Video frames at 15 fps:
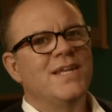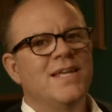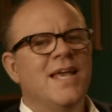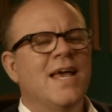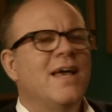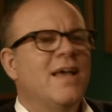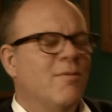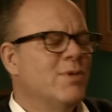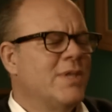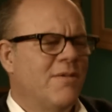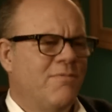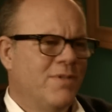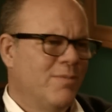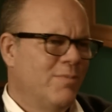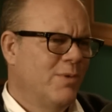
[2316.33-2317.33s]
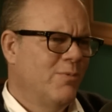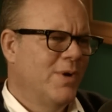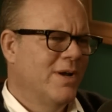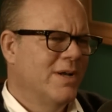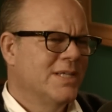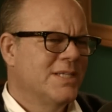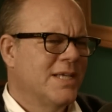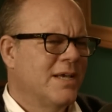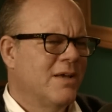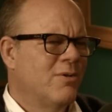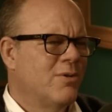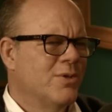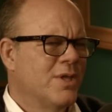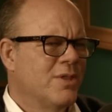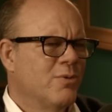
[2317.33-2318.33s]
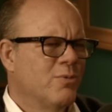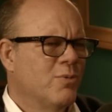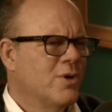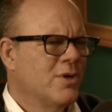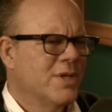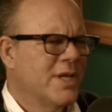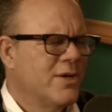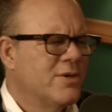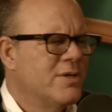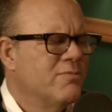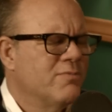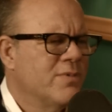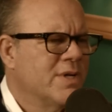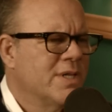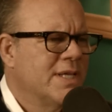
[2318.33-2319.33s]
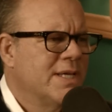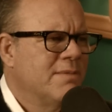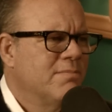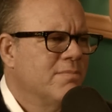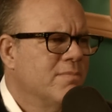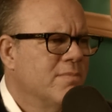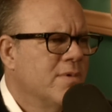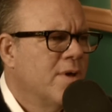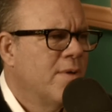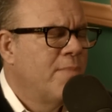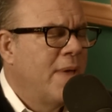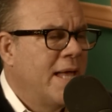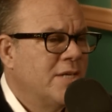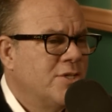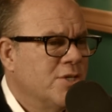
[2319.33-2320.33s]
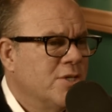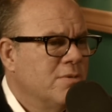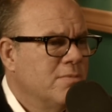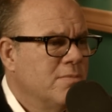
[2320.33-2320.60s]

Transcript: Yeah, it would definitely be weird. It's like a whole nother world I couldn't really imagine.